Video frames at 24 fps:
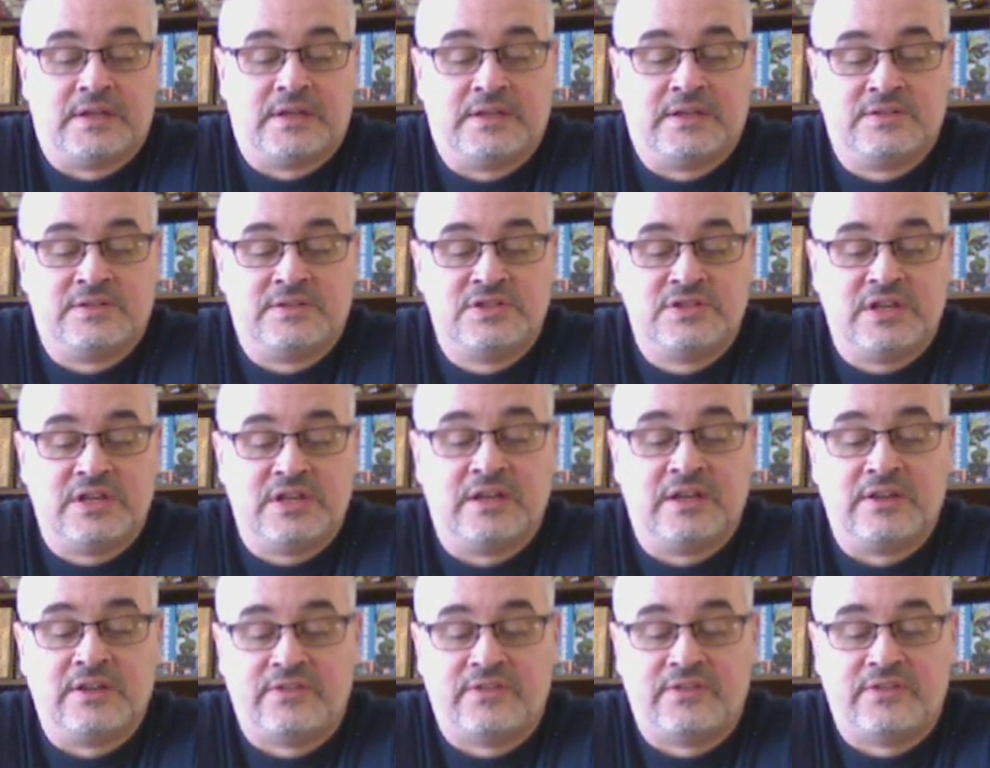
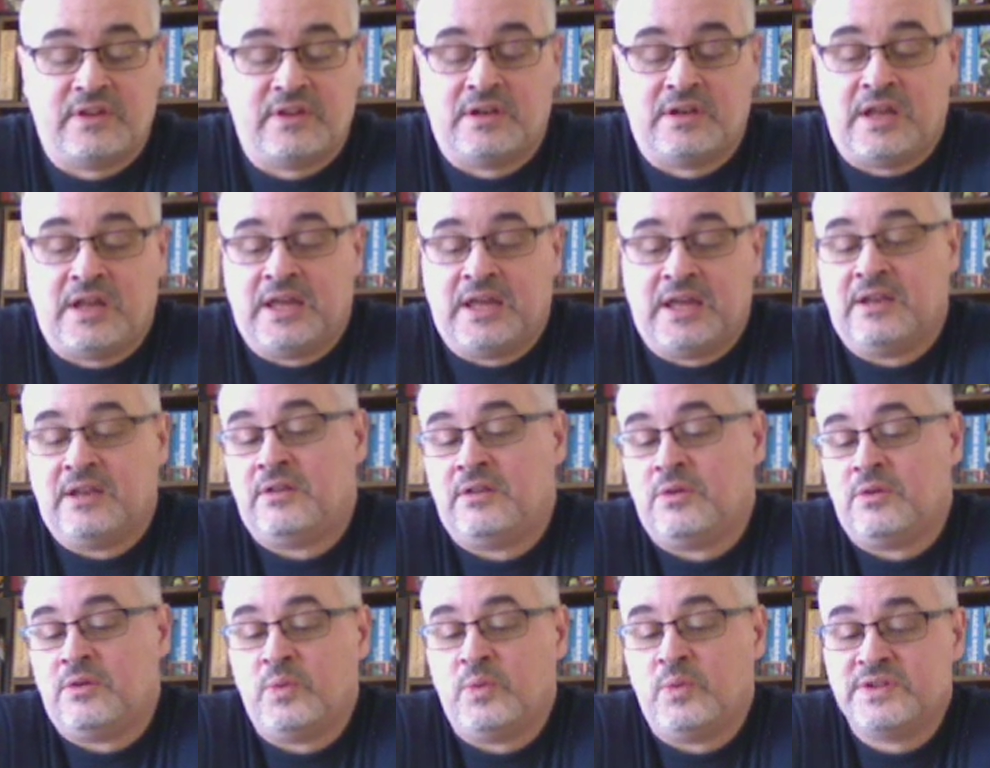shells
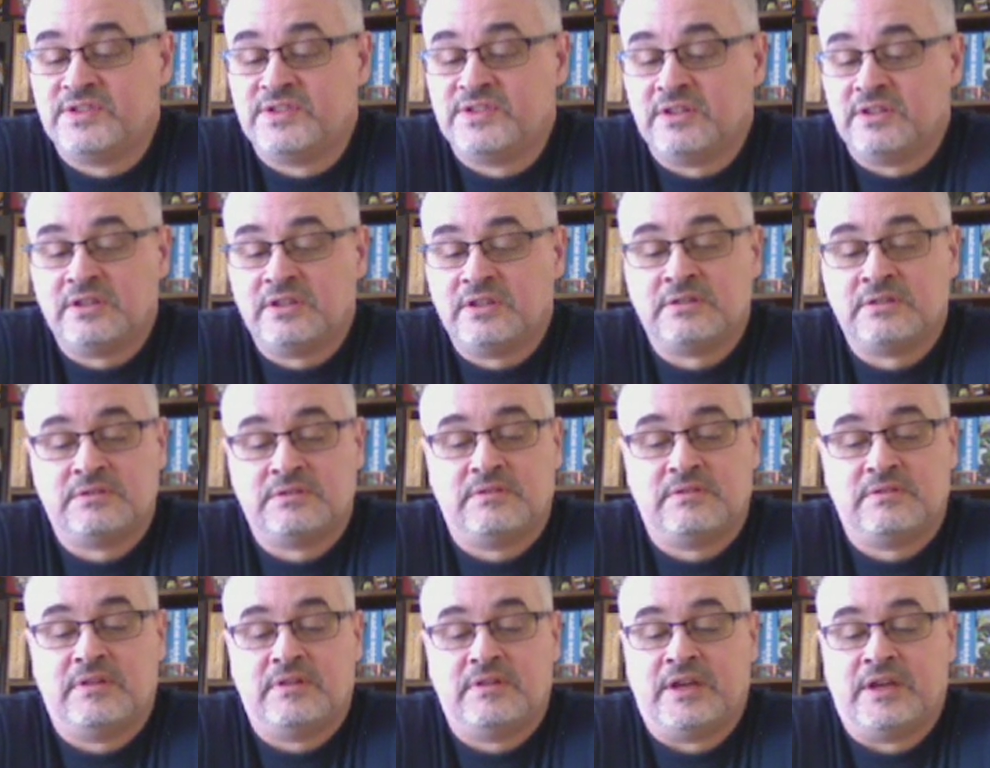and the whistle.
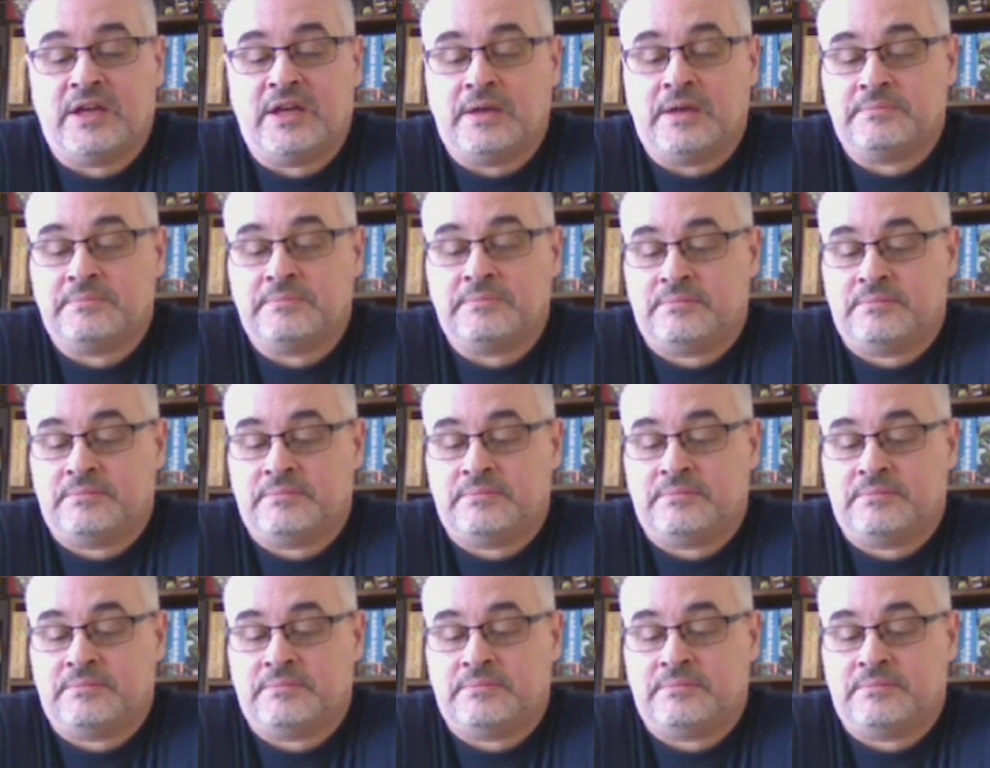You